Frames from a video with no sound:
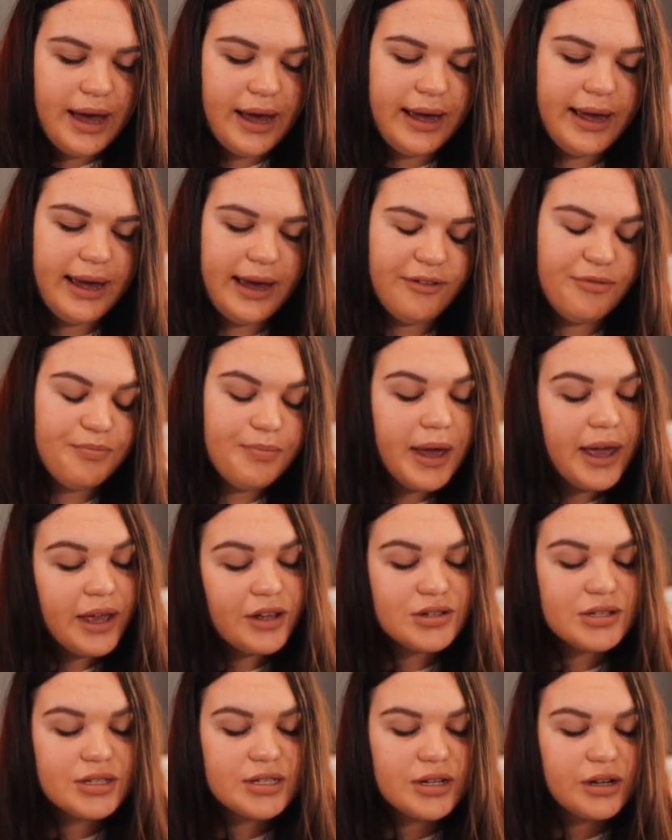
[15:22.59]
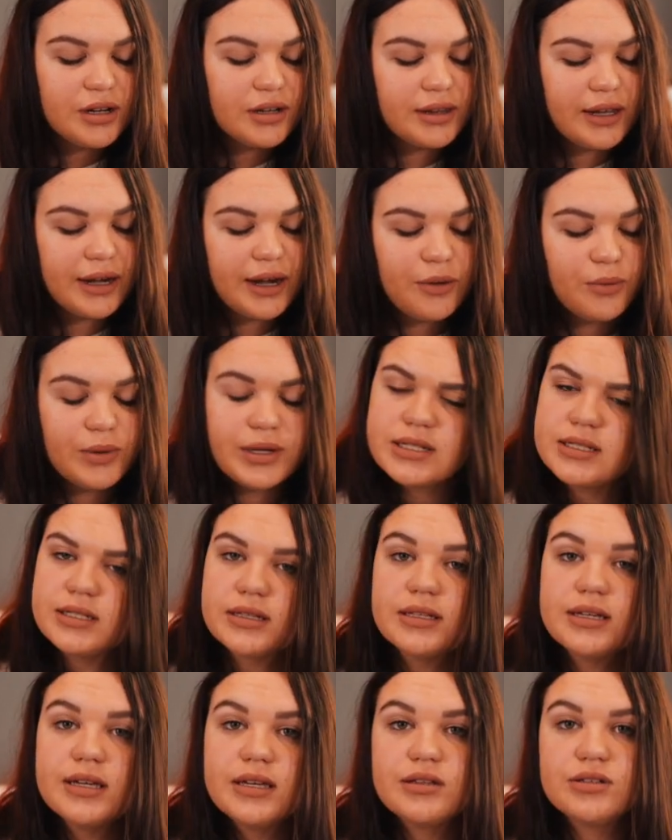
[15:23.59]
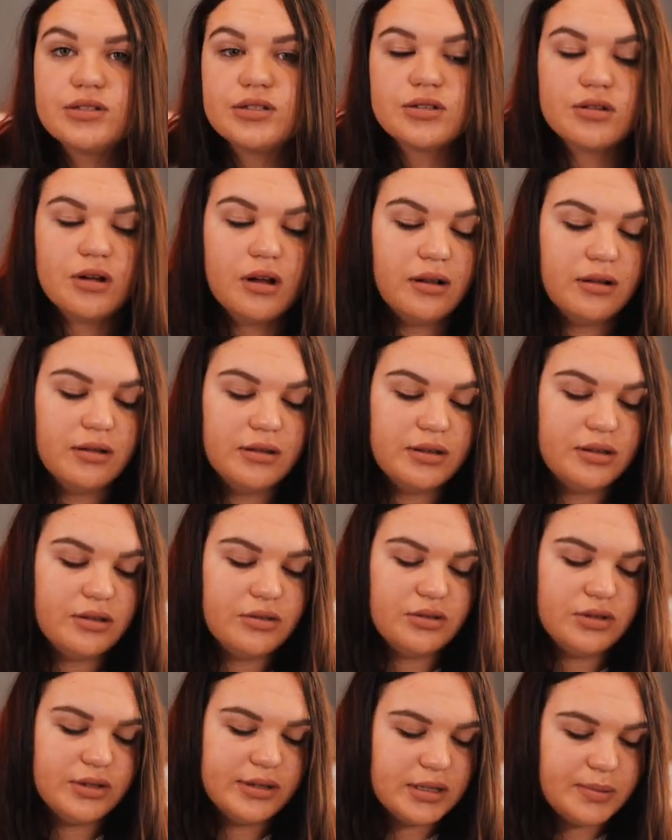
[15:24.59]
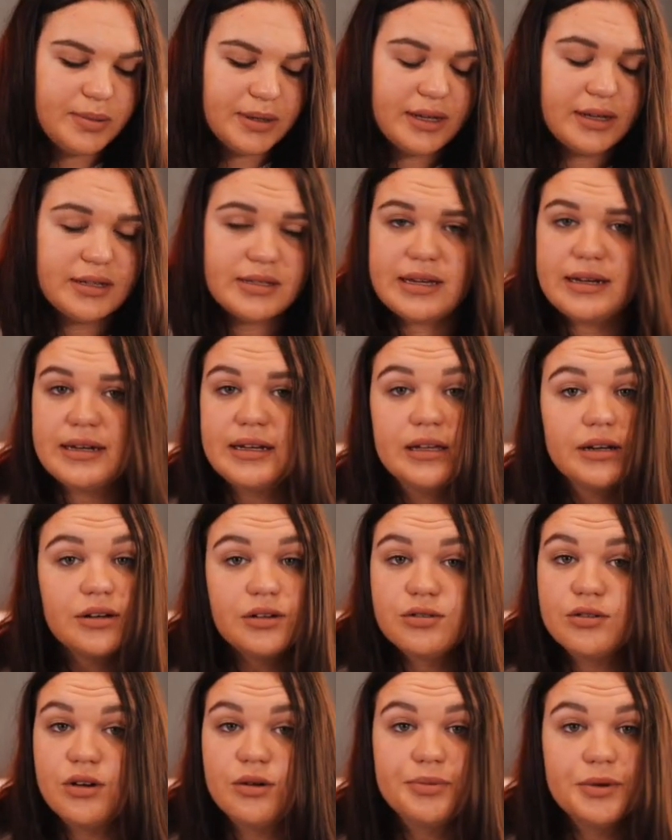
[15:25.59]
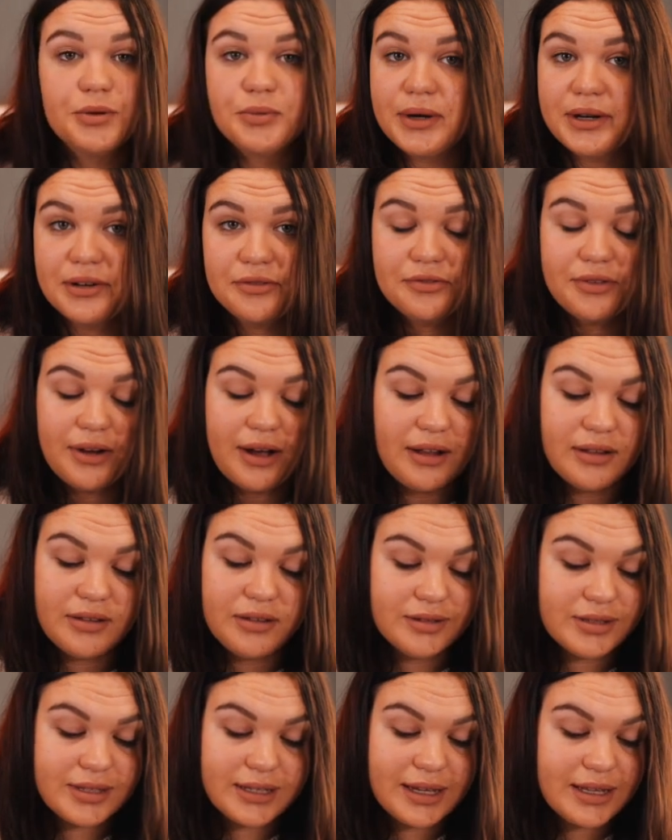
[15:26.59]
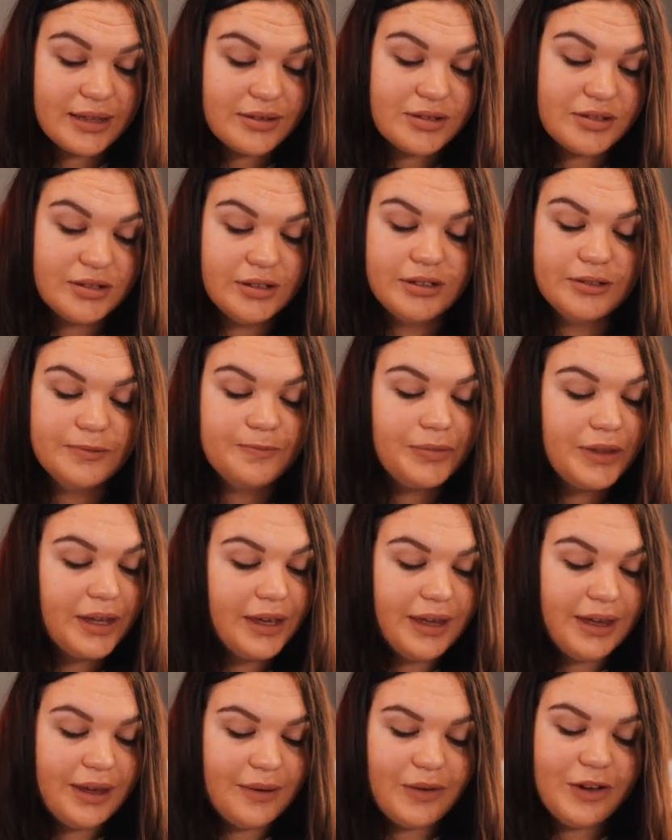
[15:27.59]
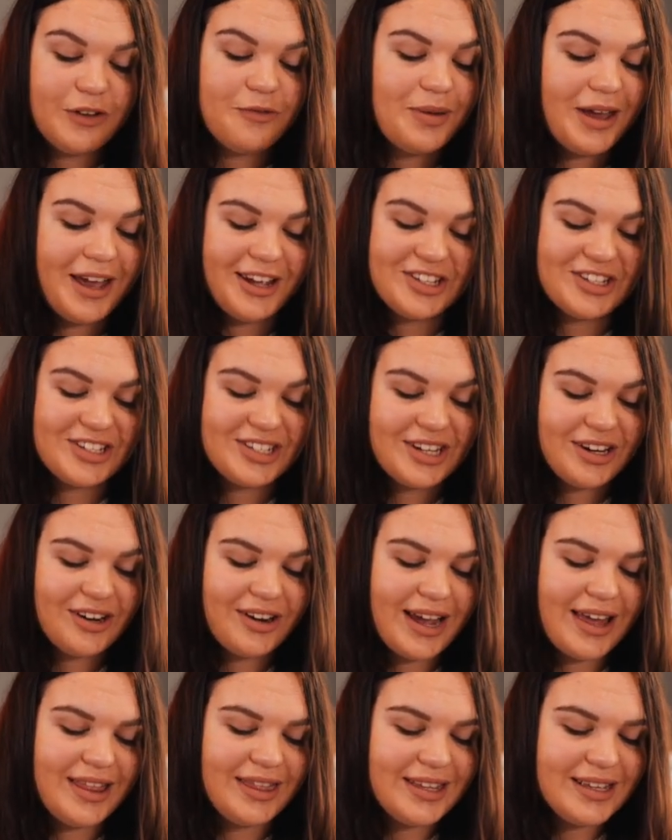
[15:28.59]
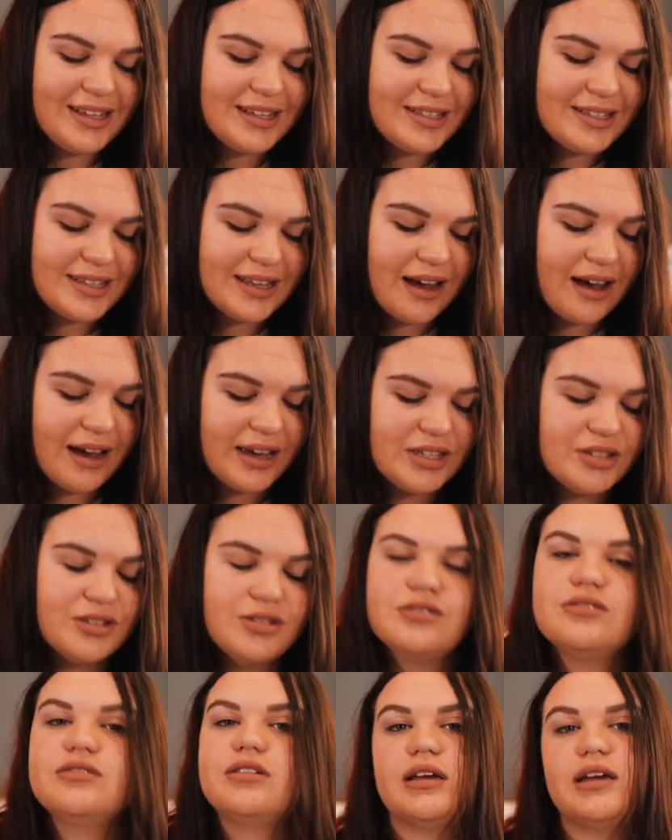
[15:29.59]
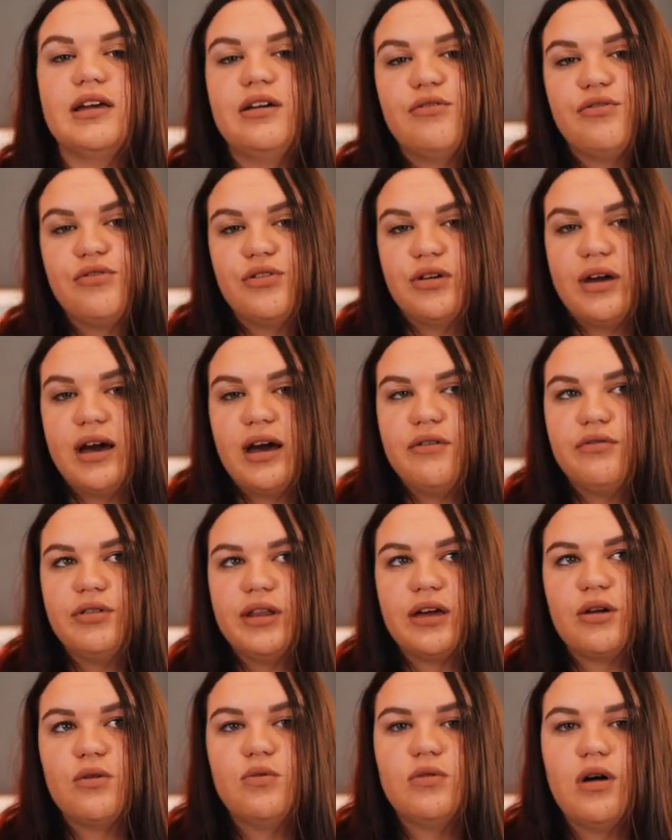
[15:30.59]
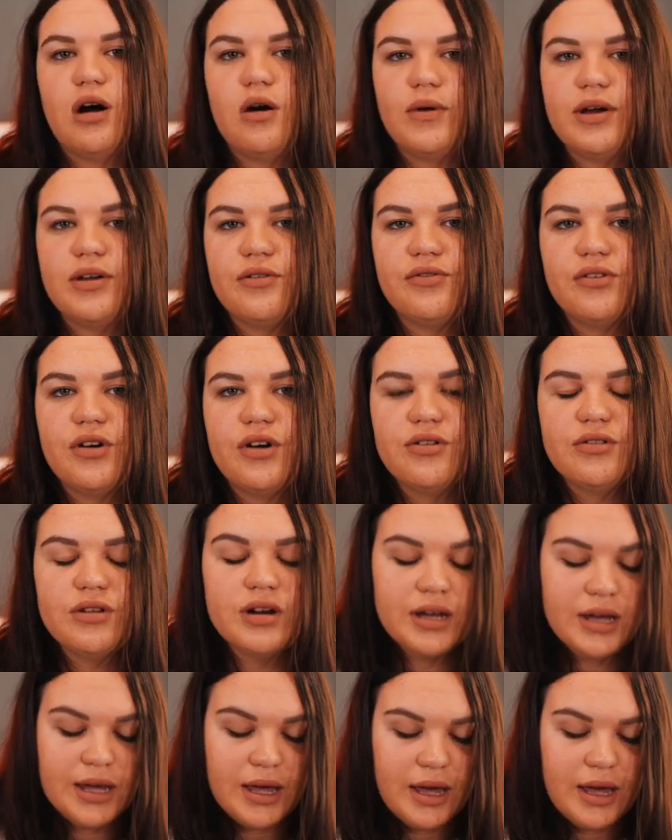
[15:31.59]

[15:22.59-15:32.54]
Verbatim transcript: I have Pages here that I recently installed just because I needed to open one file using it. So we have Pages here, and this high suit, if you have like a Huawei phone,